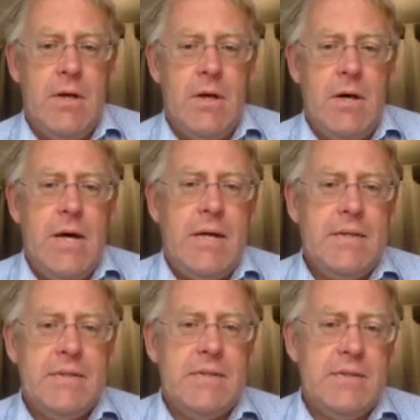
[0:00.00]

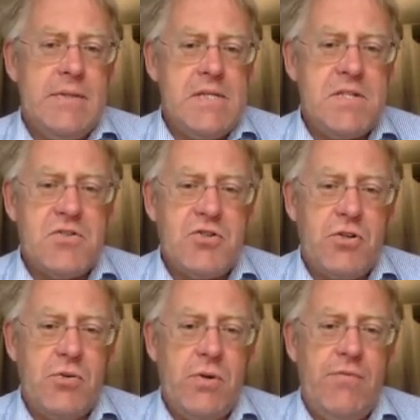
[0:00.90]
And this is
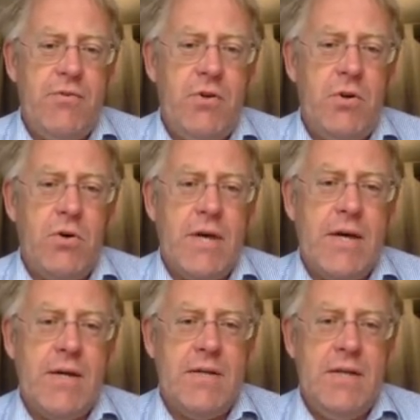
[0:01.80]
true if you look
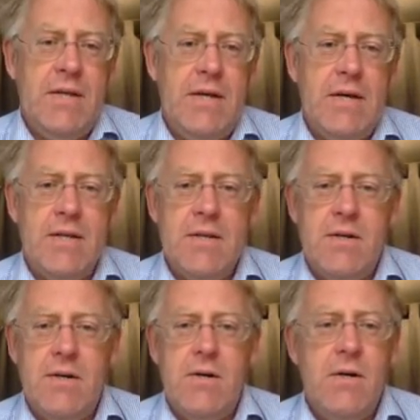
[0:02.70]
at the
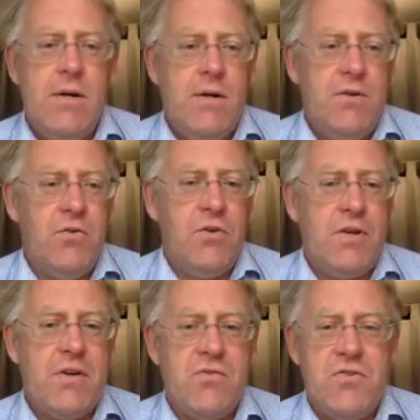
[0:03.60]
other Nordic
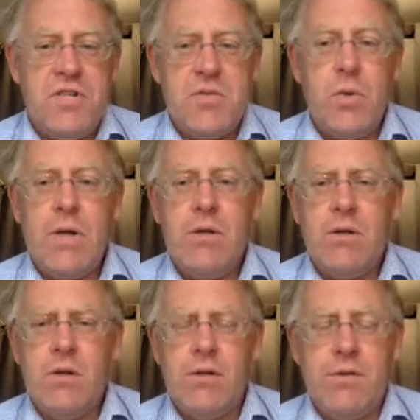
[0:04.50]
countries as well,
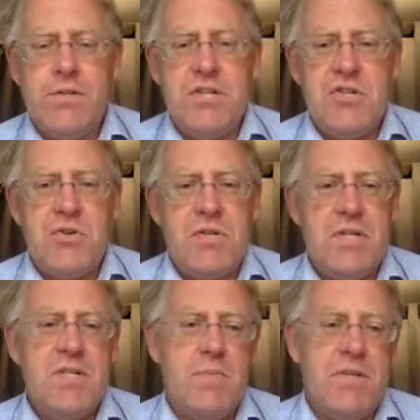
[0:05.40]
although the situation
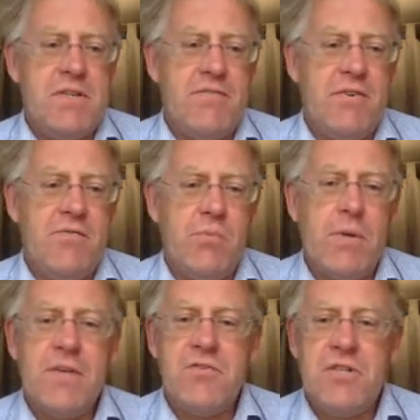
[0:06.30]
is a bit different from
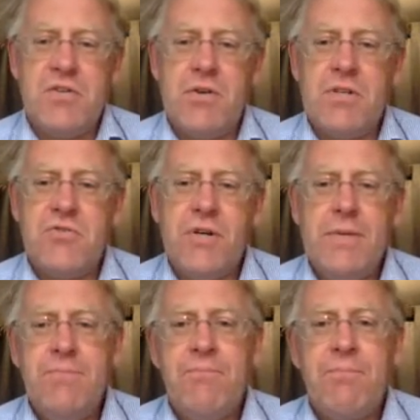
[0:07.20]
country to
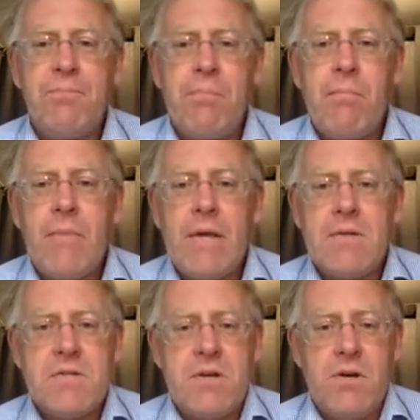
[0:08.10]
country.
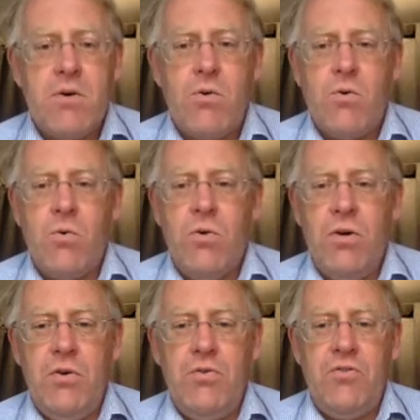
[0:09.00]
So
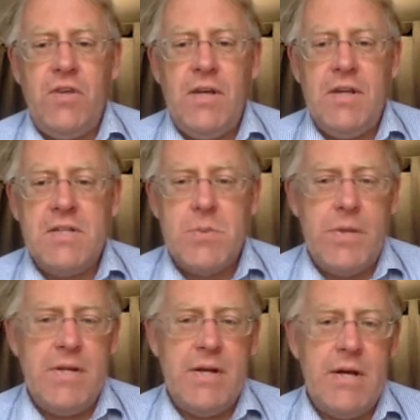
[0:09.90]
you see in
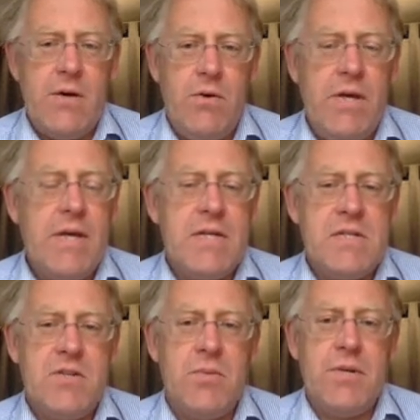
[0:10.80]
Sweden how ICA is
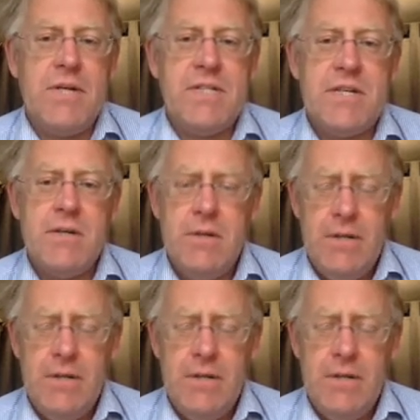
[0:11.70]
the dominator.